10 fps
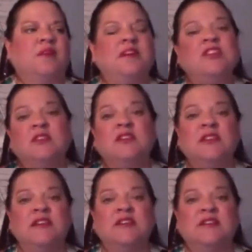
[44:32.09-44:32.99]
Mental
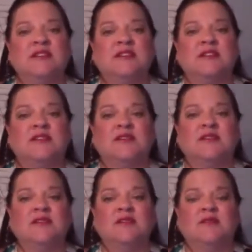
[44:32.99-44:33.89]

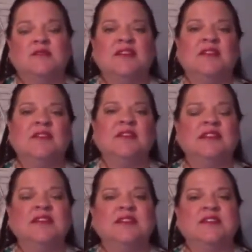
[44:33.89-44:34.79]
illness. Mental
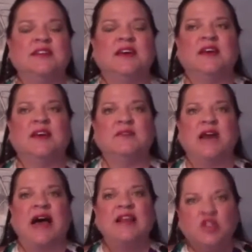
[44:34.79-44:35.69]
illness, if
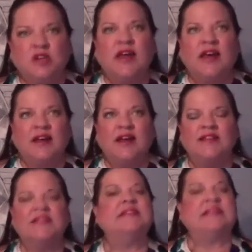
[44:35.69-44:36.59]
I look at
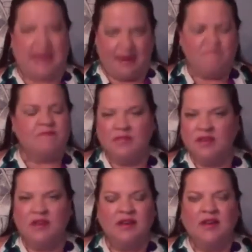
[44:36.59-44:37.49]
it the same
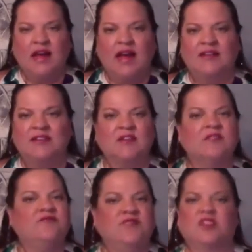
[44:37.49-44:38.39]
as
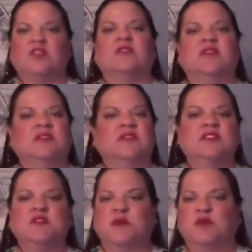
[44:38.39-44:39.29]
physical
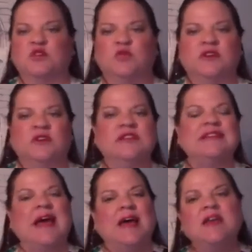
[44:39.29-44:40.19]
illness, spiritual
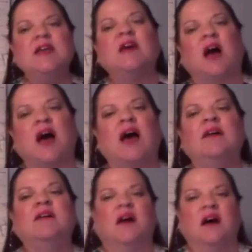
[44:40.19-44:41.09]
illness, any
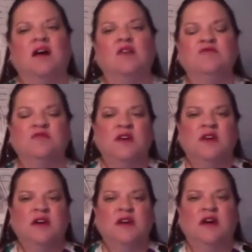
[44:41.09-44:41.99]
kind of,
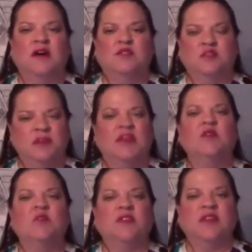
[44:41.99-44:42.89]
to
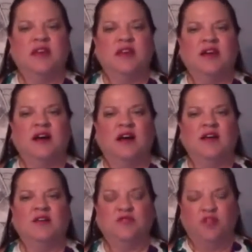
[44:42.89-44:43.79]
begin with, any
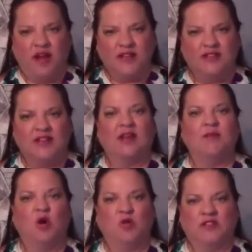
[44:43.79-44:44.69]
kind of thoughts that
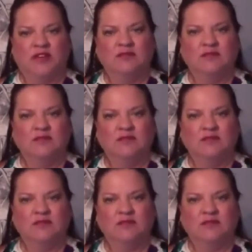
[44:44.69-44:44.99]
I'm holding.